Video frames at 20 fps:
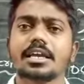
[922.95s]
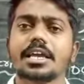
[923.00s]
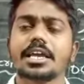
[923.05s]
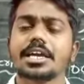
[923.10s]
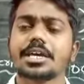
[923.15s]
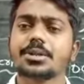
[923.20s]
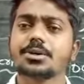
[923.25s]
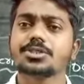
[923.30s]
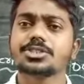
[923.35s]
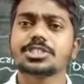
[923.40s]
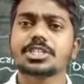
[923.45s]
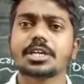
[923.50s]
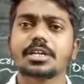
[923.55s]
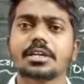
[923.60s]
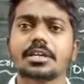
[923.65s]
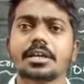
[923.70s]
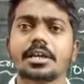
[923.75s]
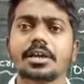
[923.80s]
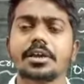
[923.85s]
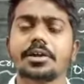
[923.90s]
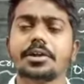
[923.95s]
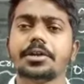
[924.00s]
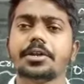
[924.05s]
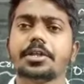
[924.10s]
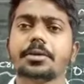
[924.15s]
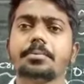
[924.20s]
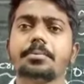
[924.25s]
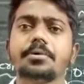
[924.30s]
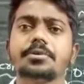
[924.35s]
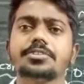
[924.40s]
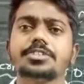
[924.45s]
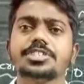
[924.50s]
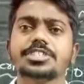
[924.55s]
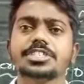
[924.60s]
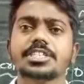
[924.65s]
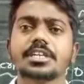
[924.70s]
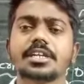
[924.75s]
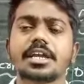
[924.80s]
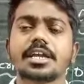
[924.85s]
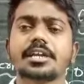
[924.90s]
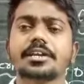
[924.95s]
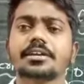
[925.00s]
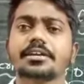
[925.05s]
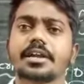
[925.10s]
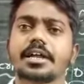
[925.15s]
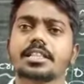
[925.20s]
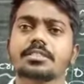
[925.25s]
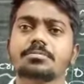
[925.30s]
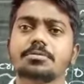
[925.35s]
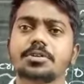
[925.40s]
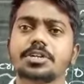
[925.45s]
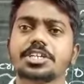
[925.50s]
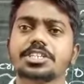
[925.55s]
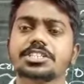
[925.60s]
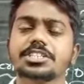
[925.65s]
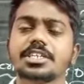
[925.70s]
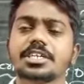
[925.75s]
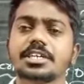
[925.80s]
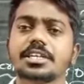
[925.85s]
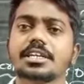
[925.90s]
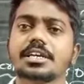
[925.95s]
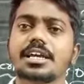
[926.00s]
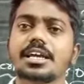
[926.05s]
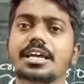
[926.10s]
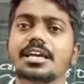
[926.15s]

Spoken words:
erosion, deposition and transportation.